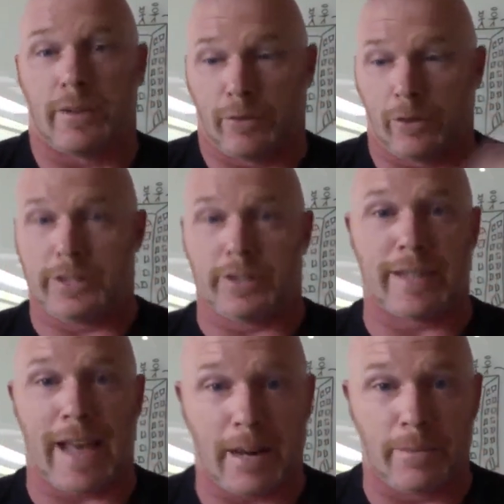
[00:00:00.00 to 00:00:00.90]
for instance,
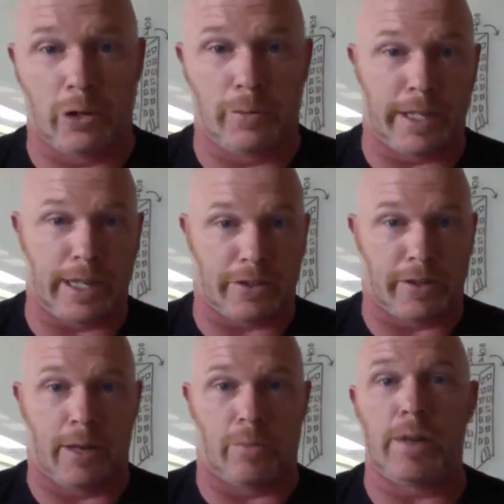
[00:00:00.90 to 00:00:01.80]
Adam Newman yesterday
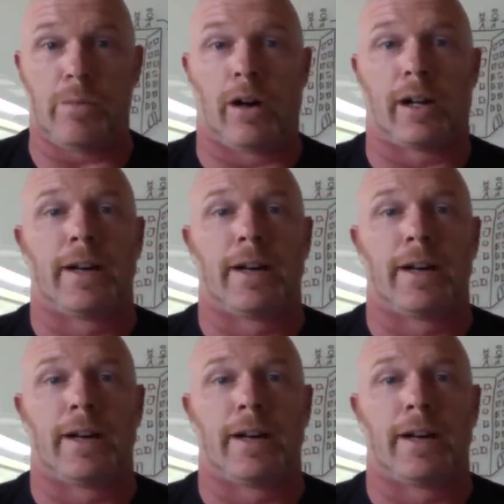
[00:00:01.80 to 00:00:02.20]
at WeWork